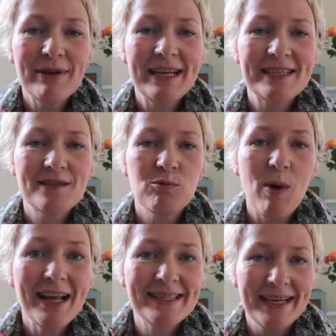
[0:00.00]
really
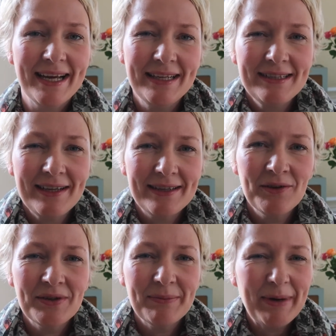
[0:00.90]
sweating, like
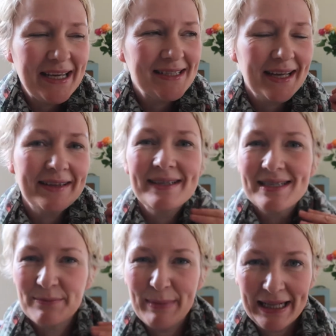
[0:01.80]
not, but it's like the
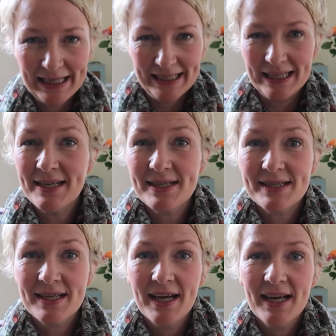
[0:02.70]
smelliness.
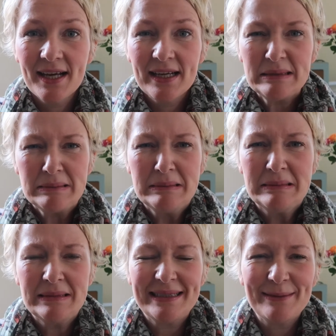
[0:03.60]

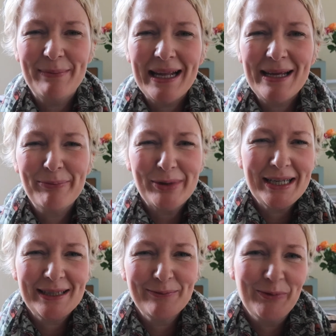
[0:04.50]
Ooh, smelly
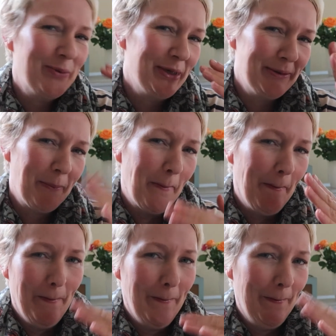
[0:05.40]
pregnant woman
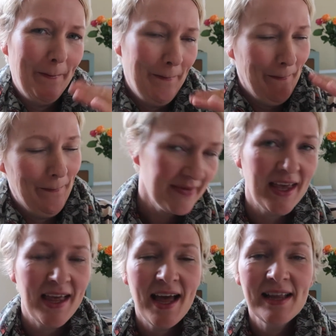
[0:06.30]

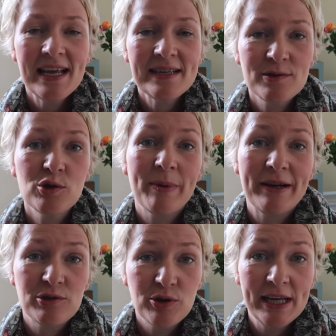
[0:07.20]
let's talk
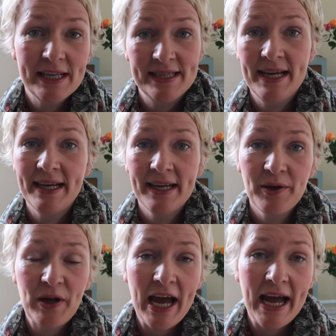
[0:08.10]
about
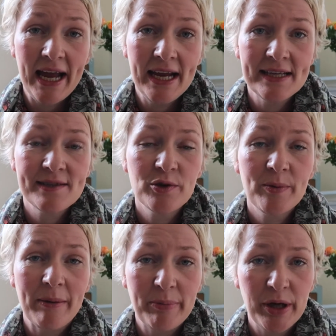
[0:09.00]
toileting, okay? Let's talk
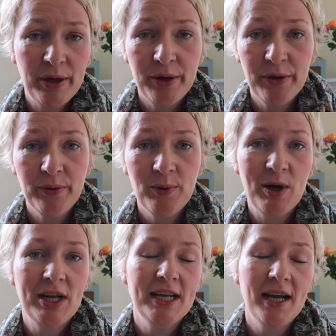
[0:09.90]
about
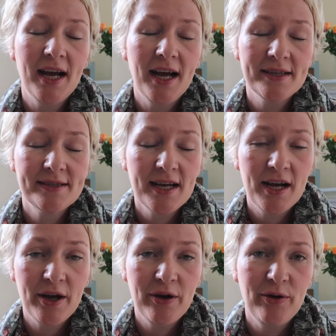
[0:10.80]
poo.
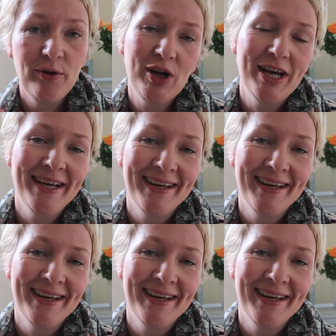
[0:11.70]
So,